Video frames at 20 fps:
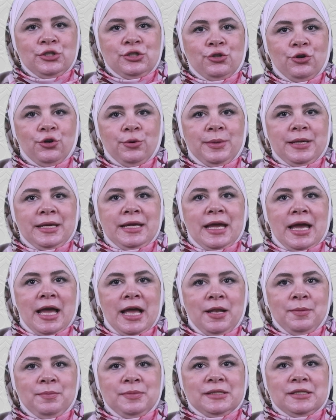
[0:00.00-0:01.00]
normally
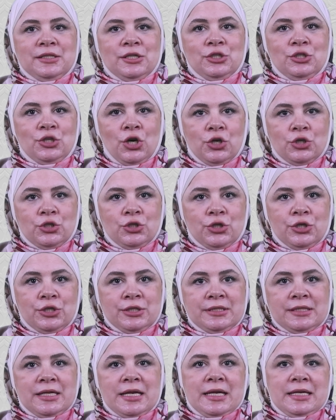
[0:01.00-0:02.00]
helps
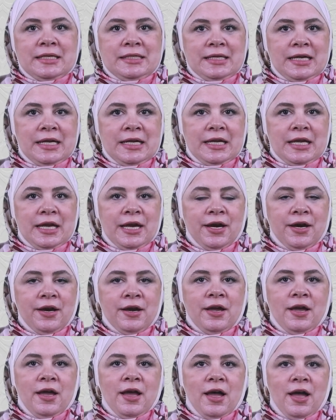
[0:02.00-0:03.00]
doctors take care
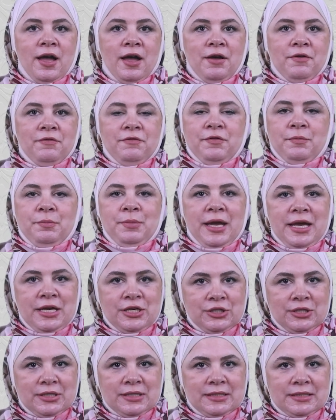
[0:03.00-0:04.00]
of
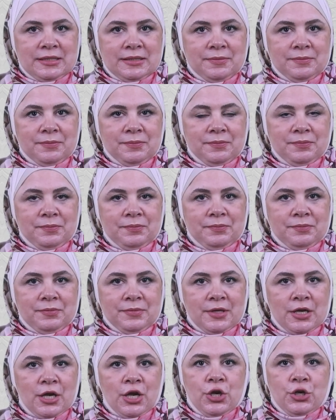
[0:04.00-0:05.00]
patients.
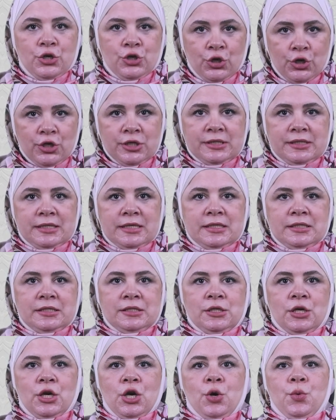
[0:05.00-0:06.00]

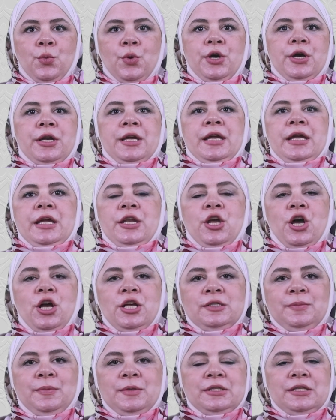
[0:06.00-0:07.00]
Nurses work in
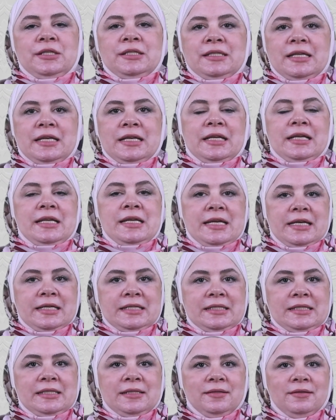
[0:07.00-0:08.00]
hospitals and
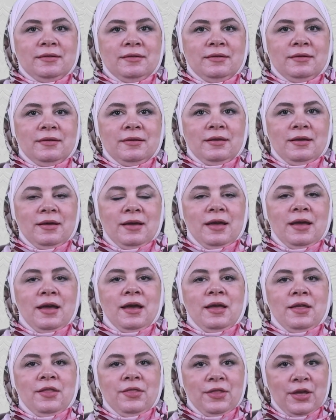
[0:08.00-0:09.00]
clinics.
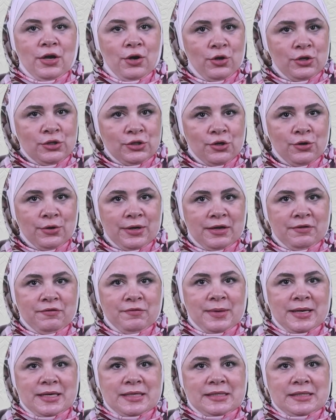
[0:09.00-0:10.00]
They also give
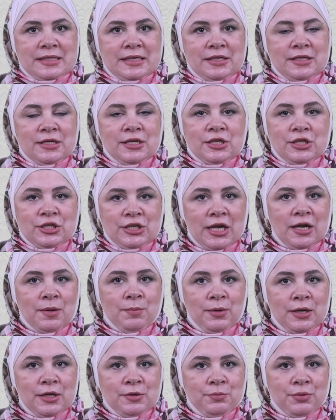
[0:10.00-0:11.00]
medicine, check
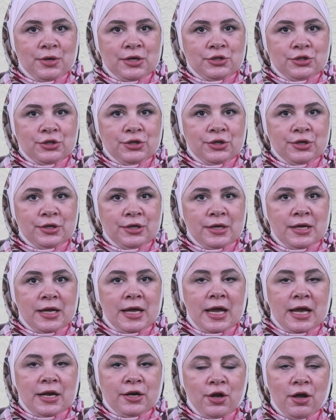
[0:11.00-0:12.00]
blood pressure,
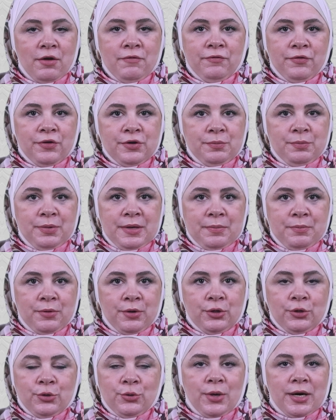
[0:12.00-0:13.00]
and comfort
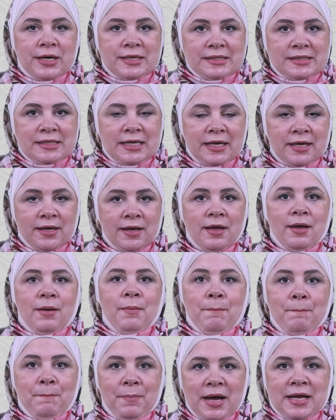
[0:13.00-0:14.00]
people who are sick,
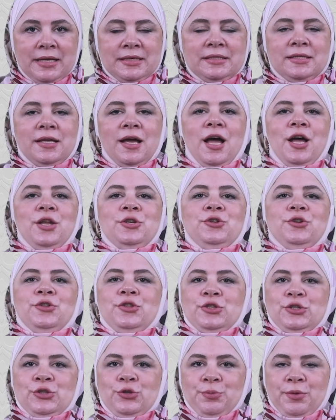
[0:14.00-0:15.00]
but under
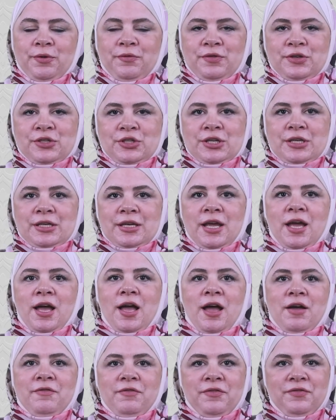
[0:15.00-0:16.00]
the supervision
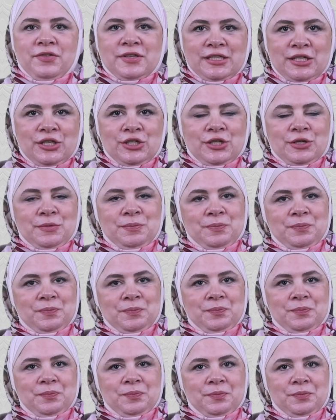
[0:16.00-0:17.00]
of a physician.
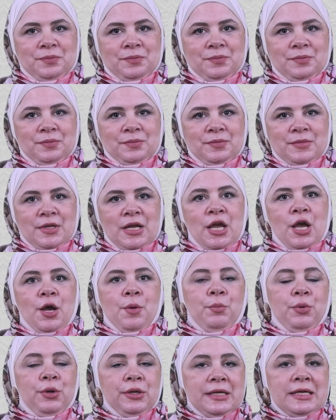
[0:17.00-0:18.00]

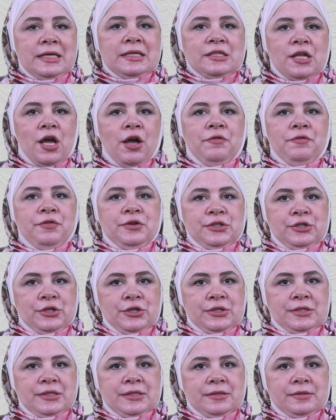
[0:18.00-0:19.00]
Police
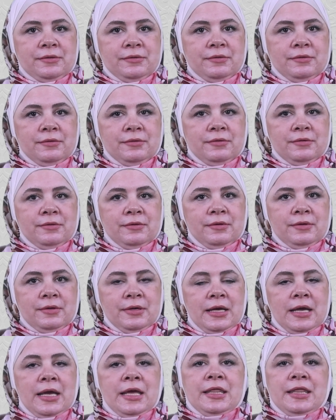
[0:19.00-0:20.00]
officers,
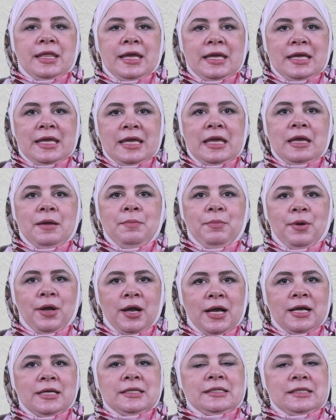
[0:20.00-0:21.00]
they keep
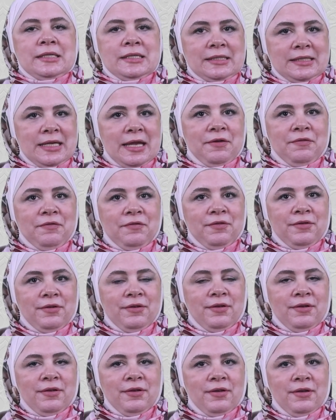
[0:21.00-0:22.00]
us safe.
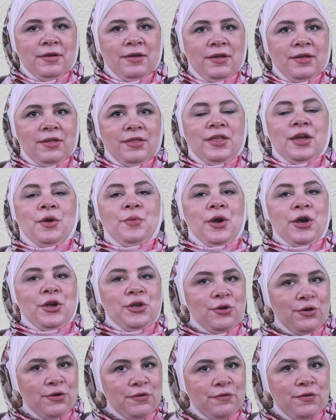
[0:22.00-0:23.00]
They wear
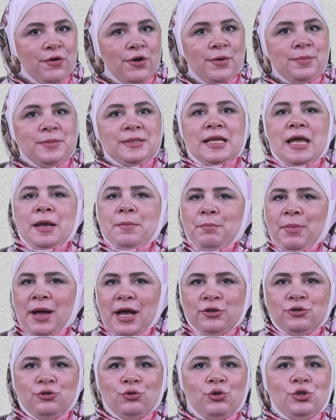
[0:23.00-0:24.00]
uniforms and
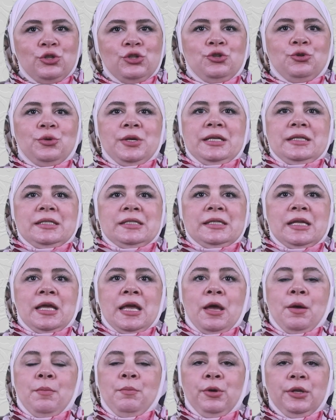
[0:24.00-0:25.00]
patrol streets.
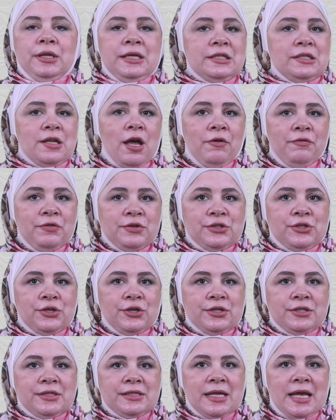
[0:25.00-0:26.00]
Police
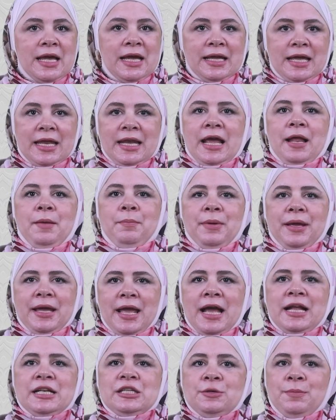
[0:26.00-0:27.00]
officers can help
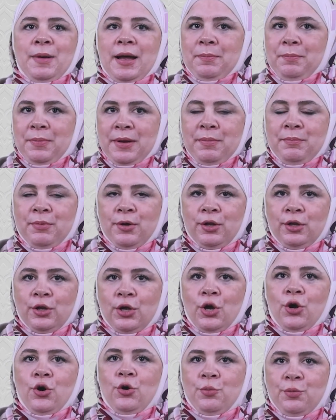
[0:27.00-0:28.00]
catch bad
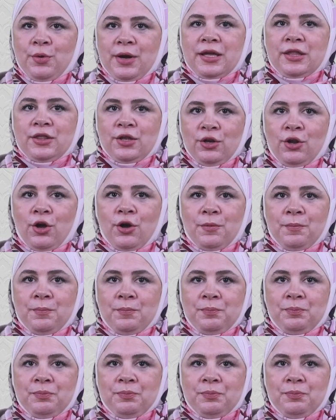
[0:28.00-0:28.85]
people who break the law.